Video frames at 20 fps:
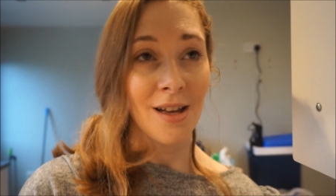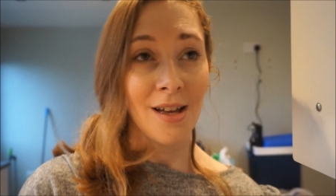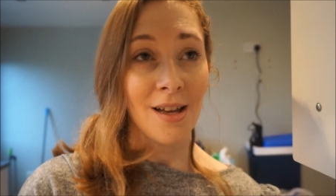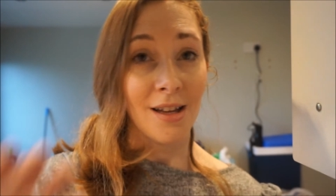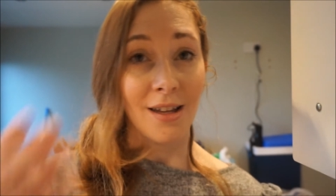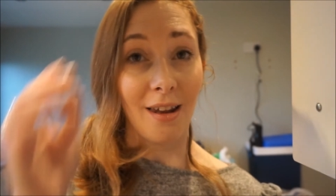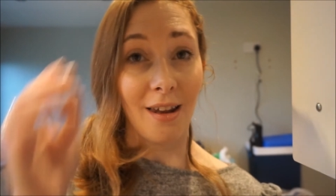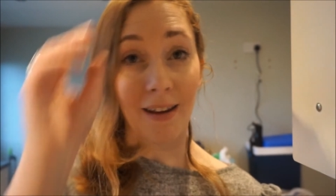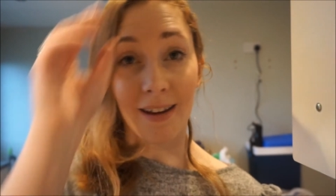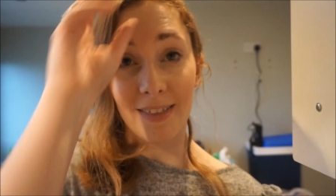
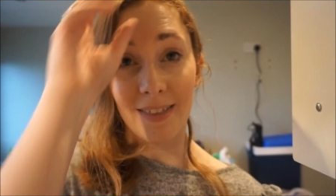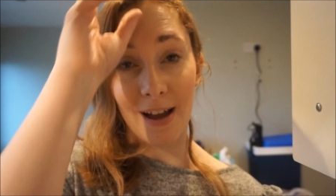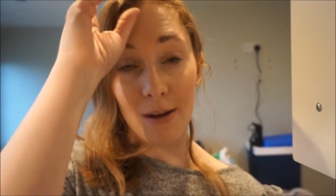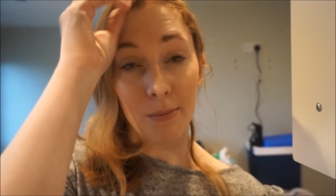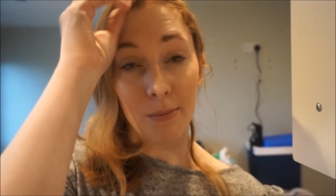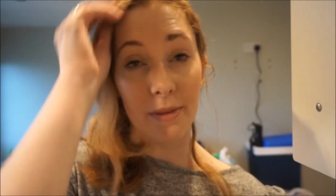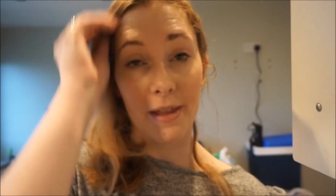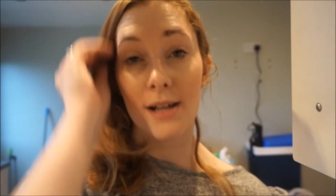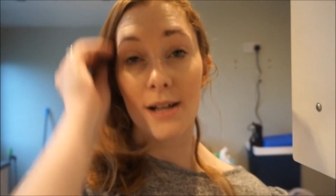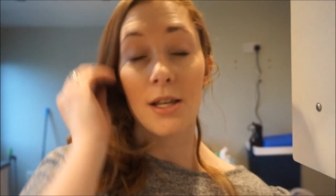like that,
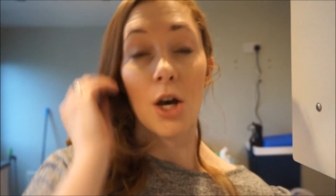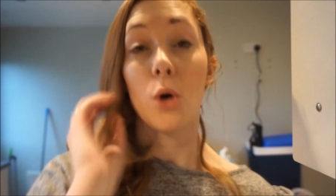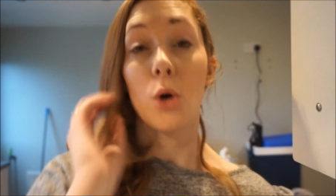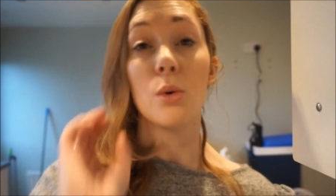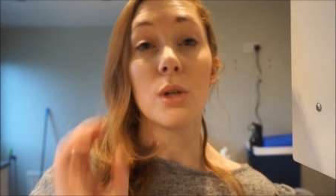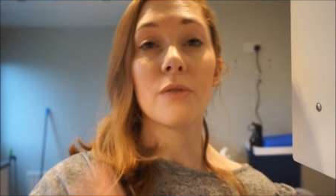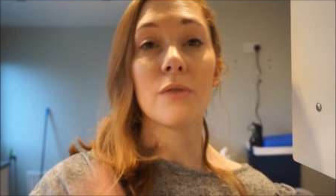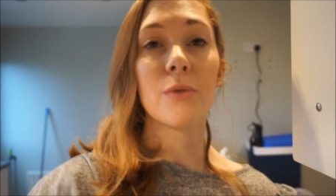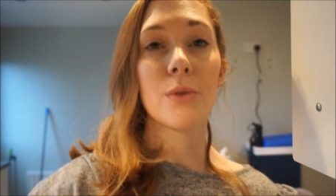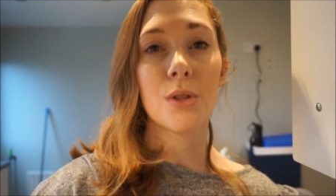but that's a whole
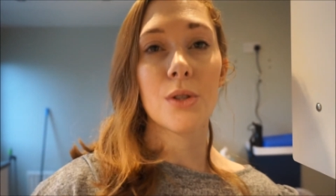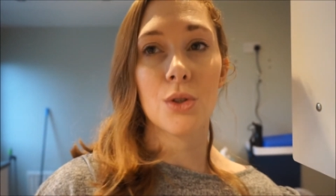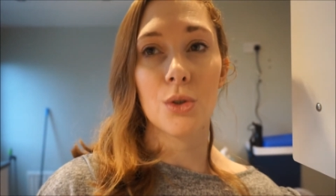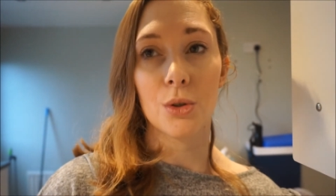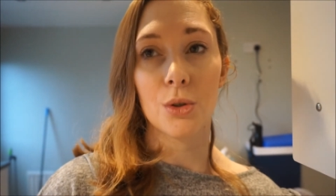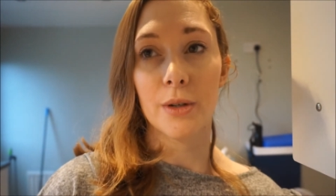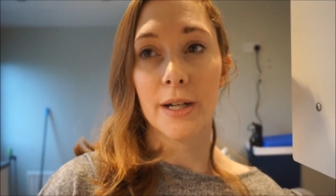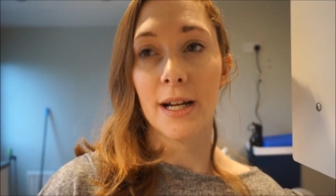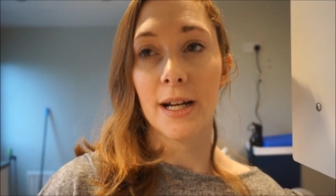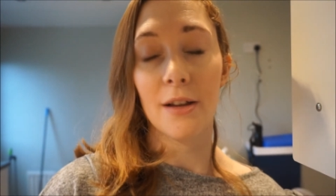different
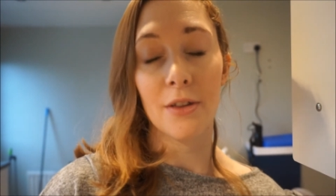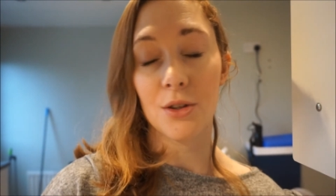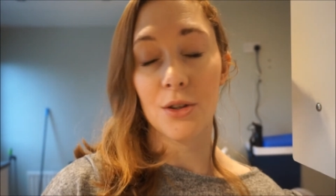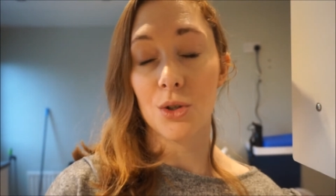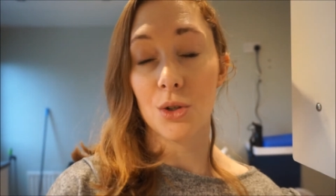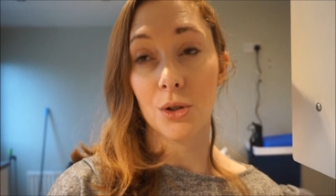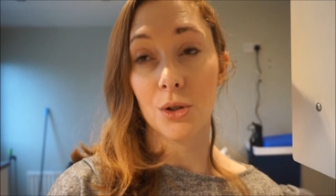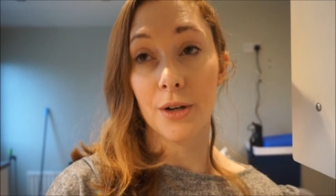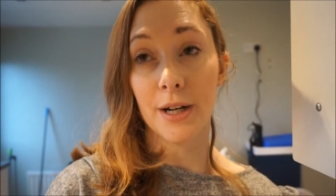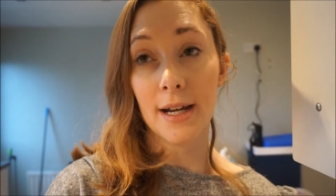story, other
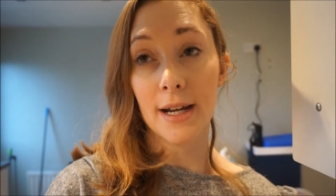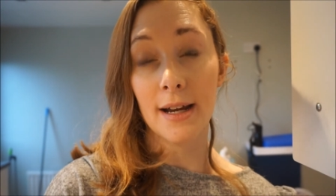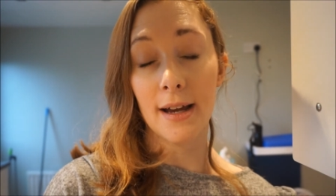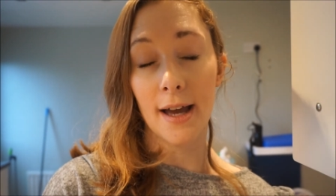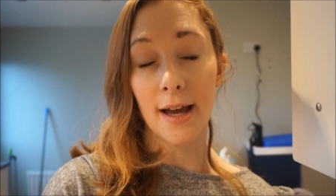story.